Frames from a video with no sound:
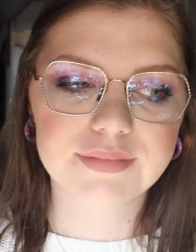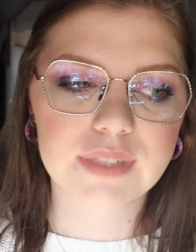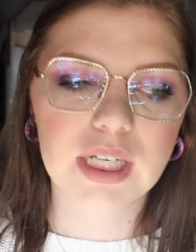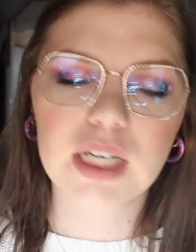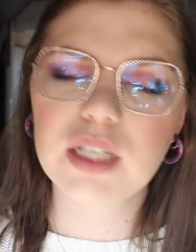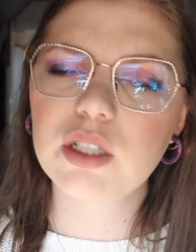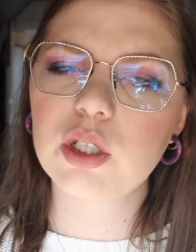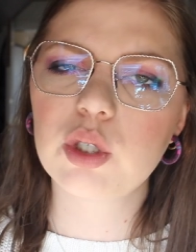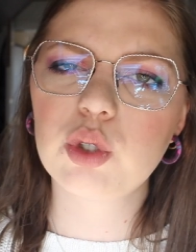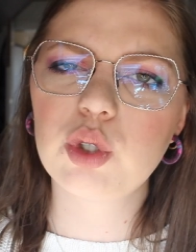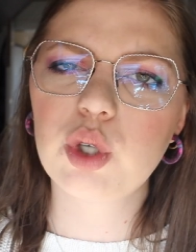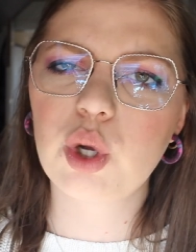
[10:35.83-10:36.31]

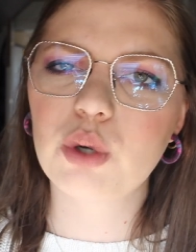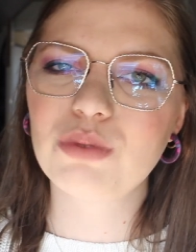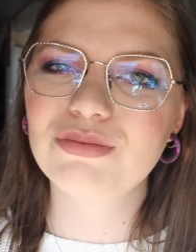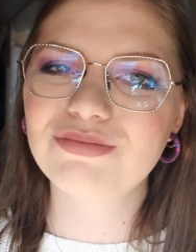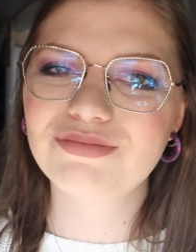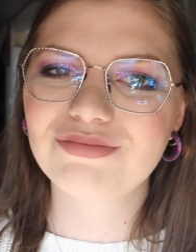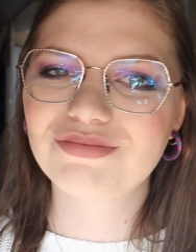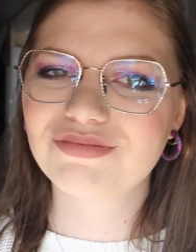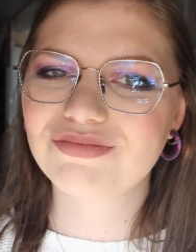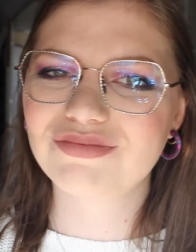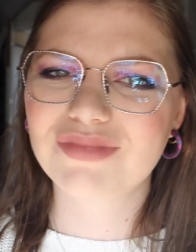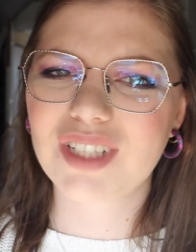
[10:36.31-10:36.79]
I don't know.
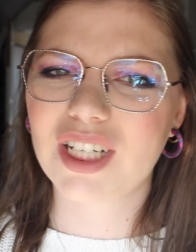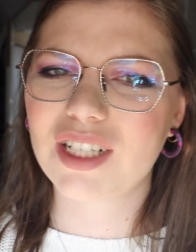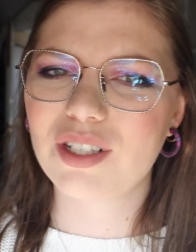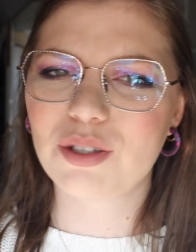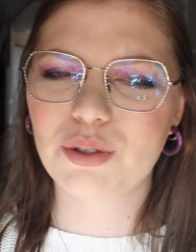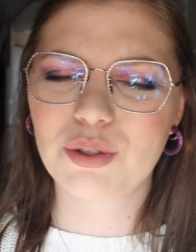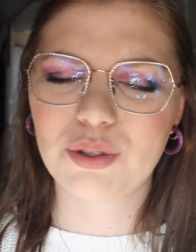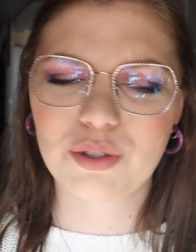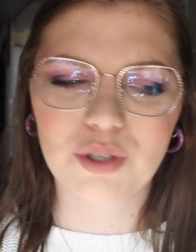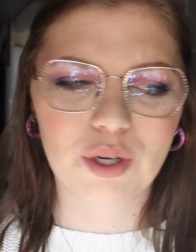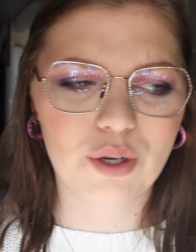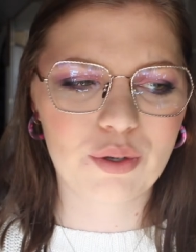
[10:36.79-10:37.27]
I
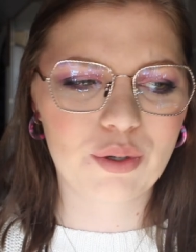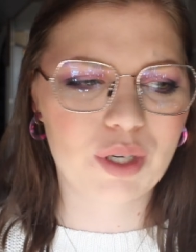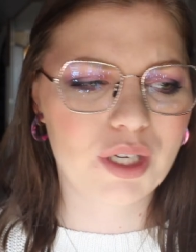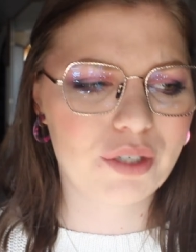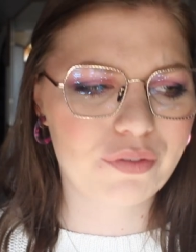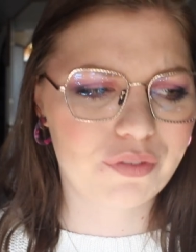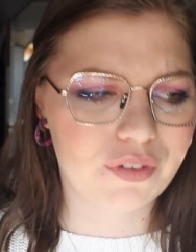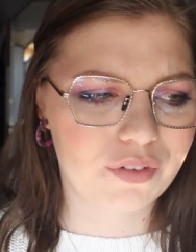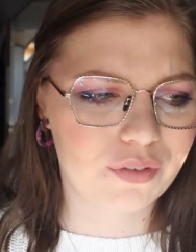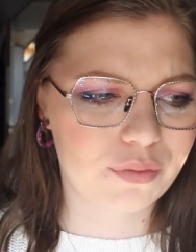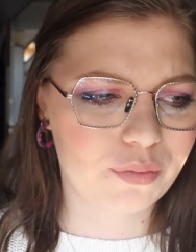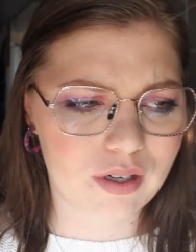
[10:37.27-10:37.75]
don't know
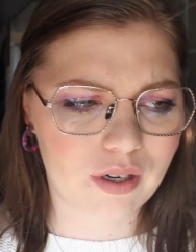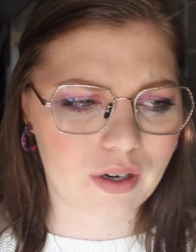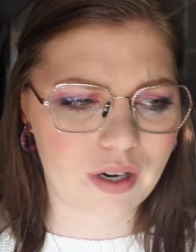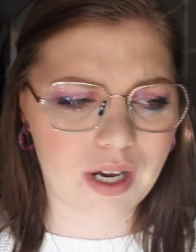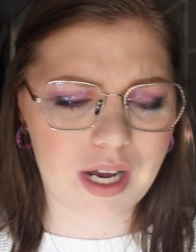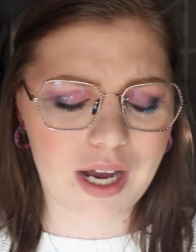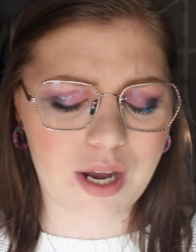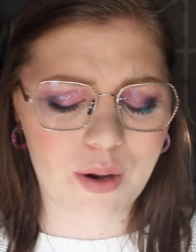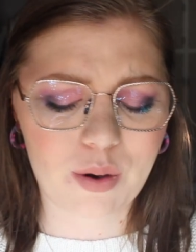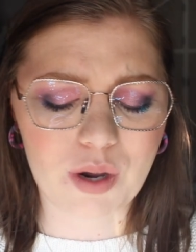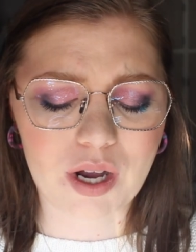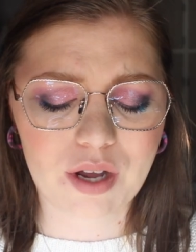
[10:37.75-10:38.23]
if or
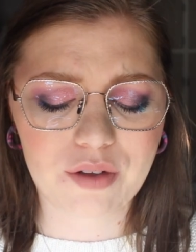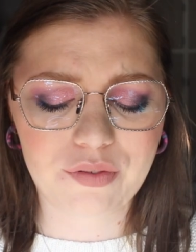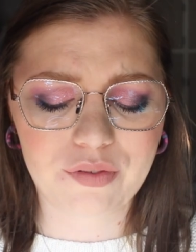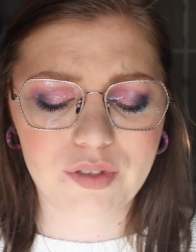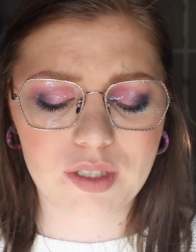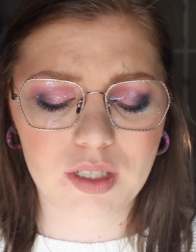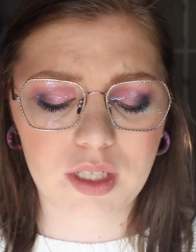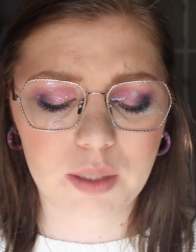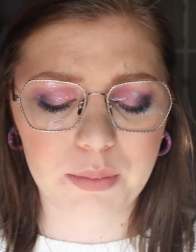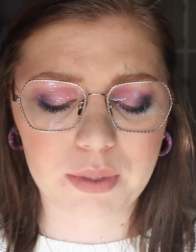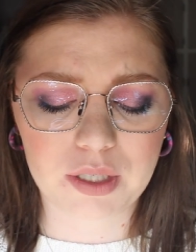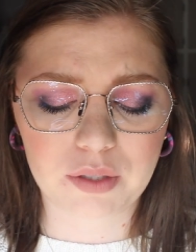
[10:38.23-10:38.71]
how I
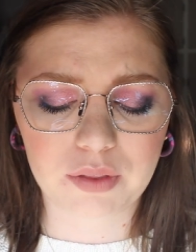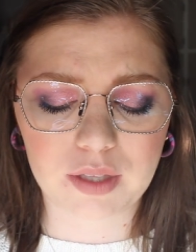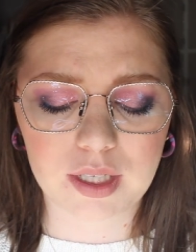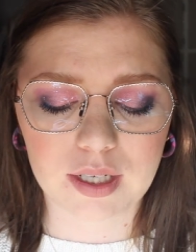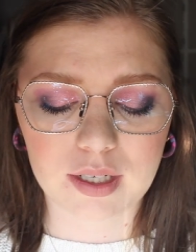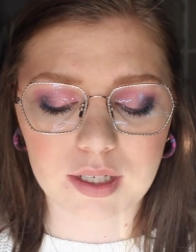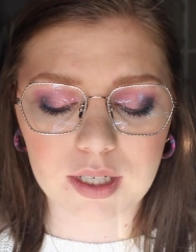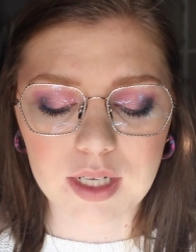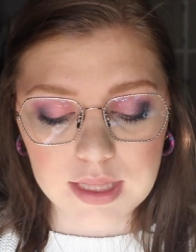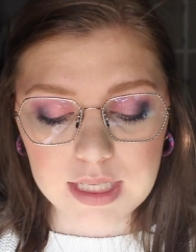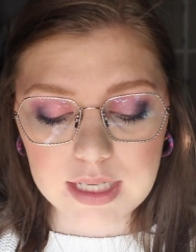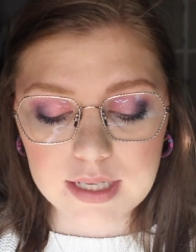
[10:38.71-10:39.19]
feel about
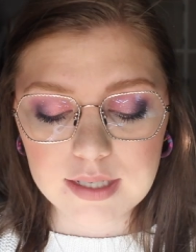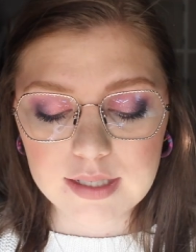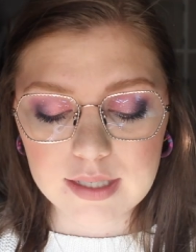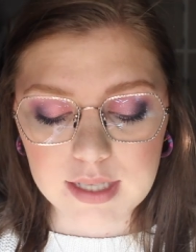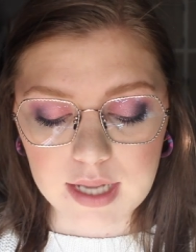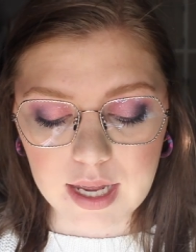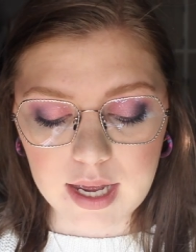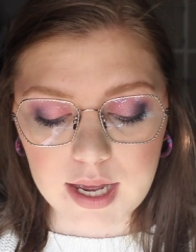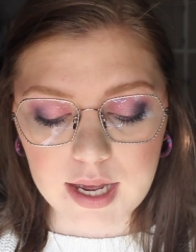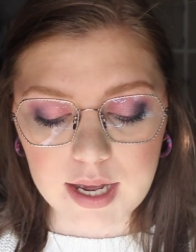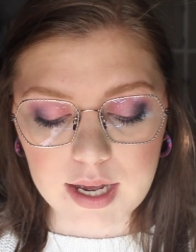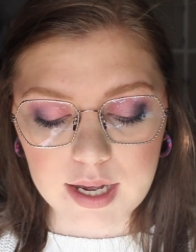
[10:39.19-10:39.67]
that. These
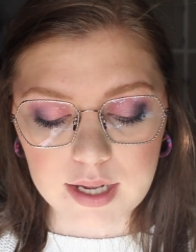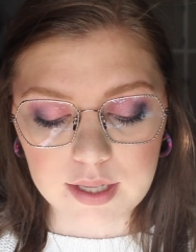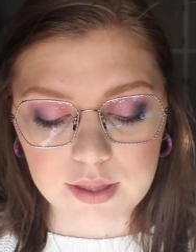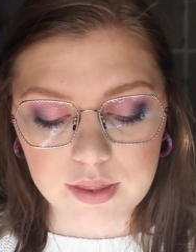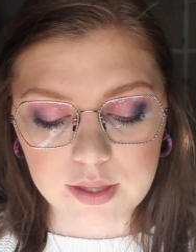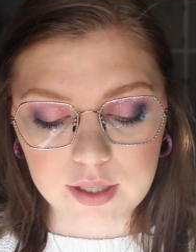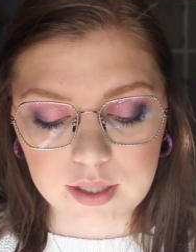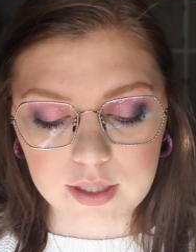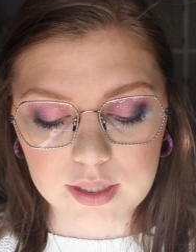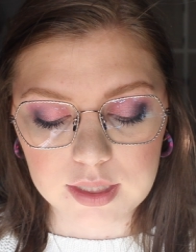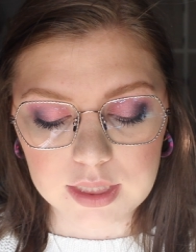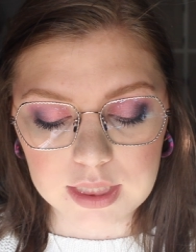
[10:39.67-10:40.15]
are
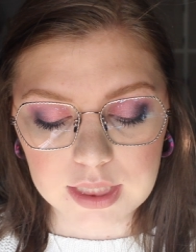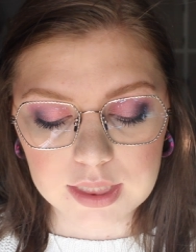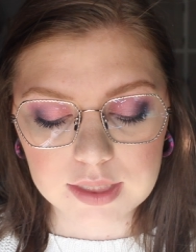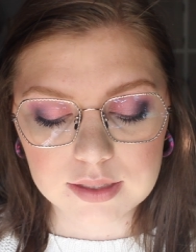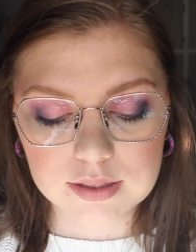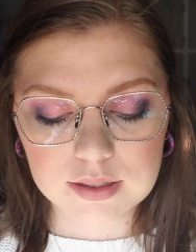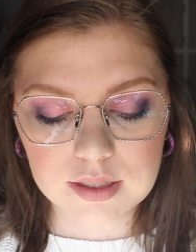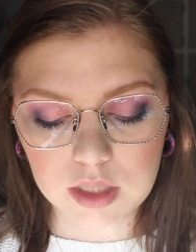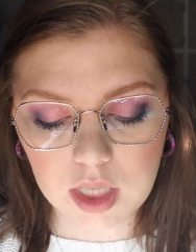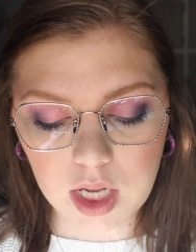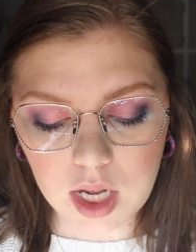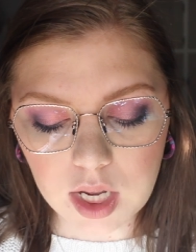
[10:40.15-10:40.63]
the
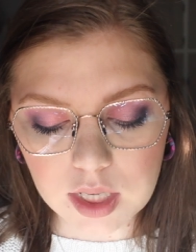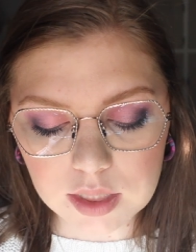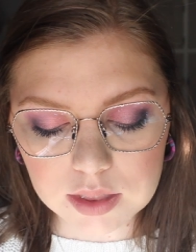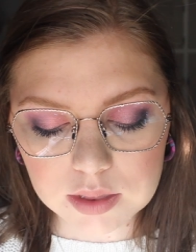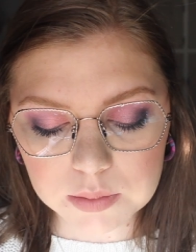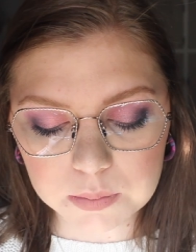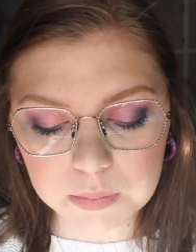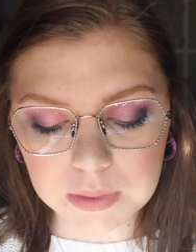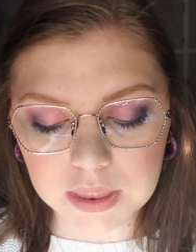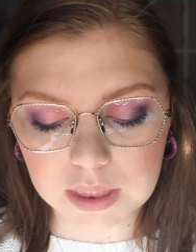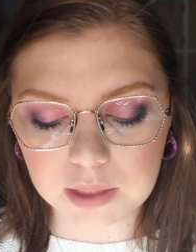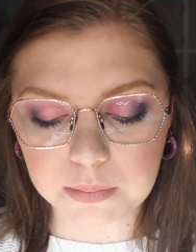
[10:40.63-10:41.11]
NYX
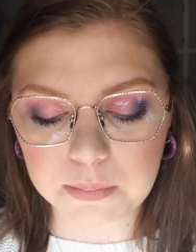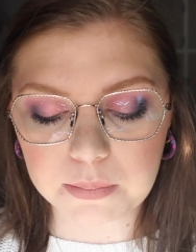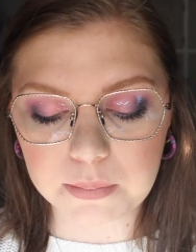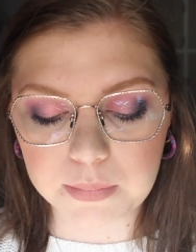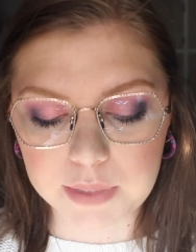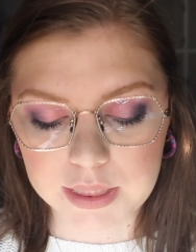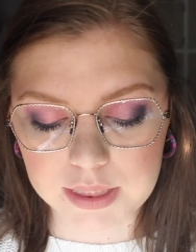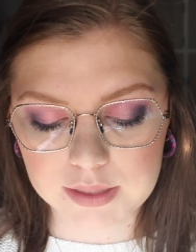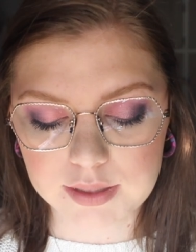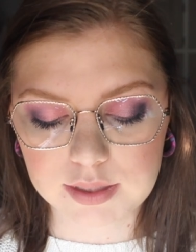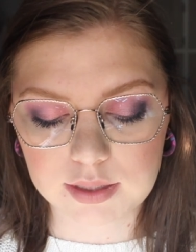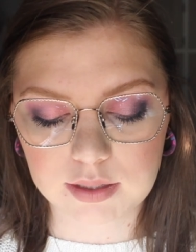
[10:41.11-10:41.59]
Cosmic
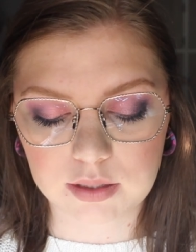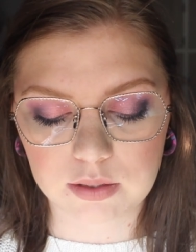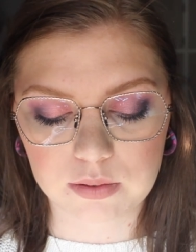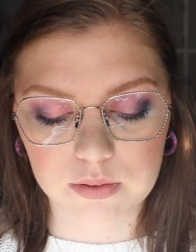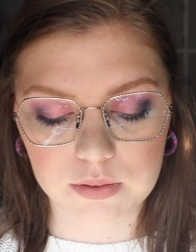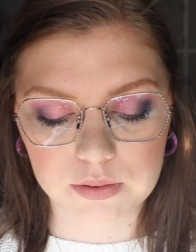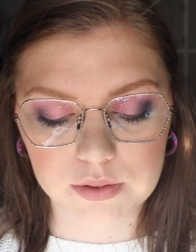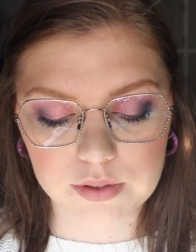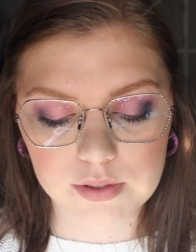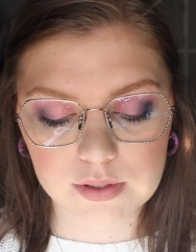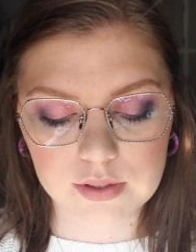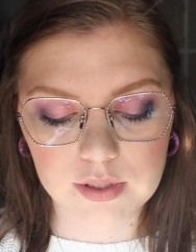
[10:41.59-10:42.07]

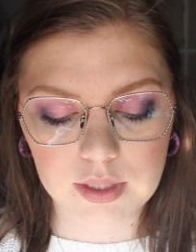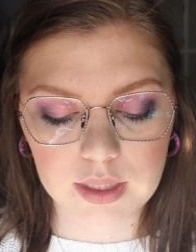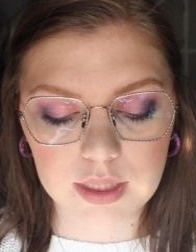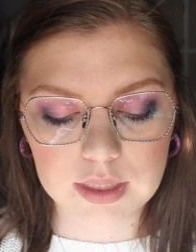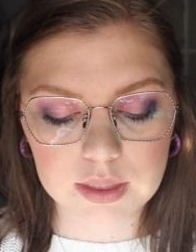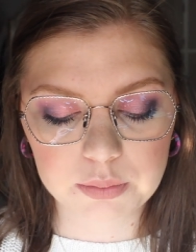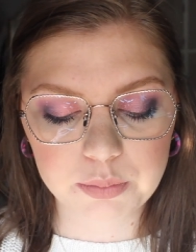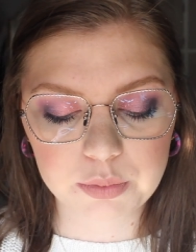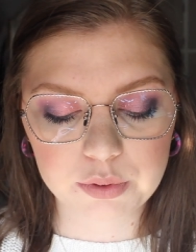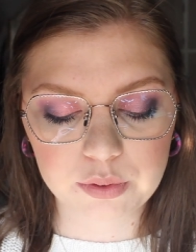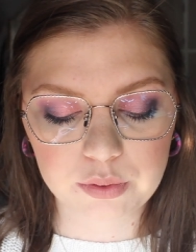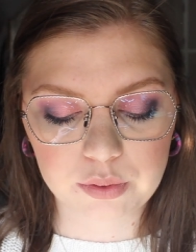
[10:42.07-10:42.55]
Metals Lip